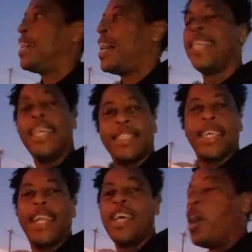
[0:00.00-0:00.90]
and they
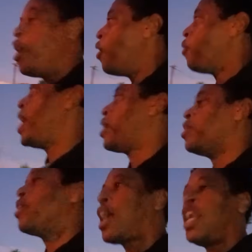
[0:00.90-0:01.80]
decided, we are
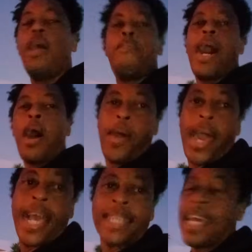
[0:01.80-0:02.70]
going to clean up our
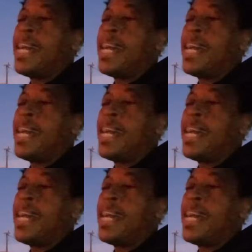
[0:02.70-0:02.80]
act,